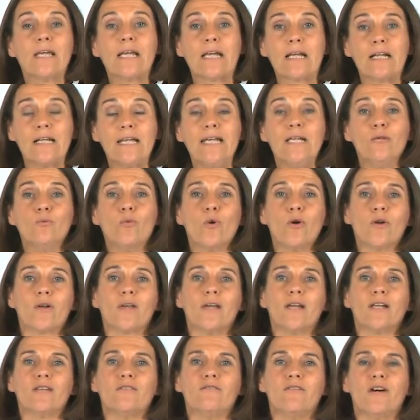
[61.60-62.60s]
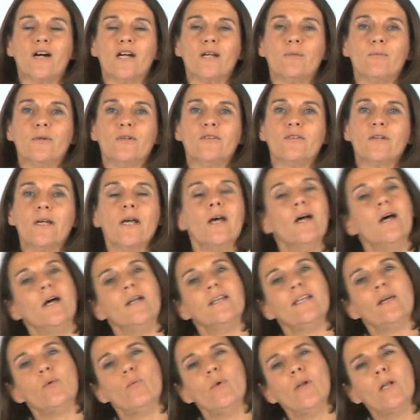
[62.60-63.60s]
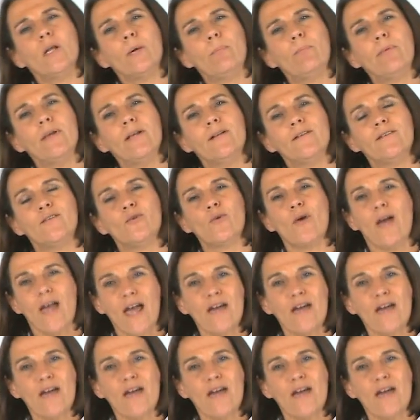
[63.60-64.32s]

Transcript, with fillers: clean working environment that will appeal to